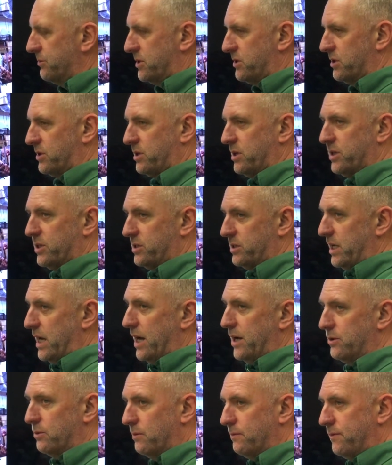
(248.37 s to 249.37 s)
was just going to
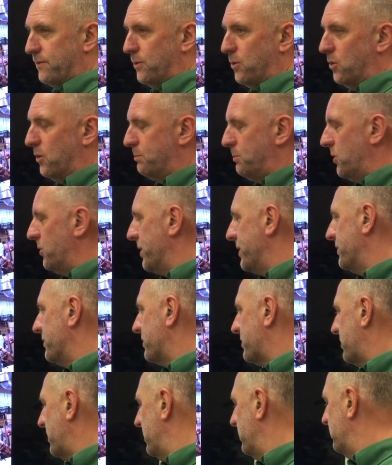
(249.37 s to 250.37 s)
stand on 4 points, so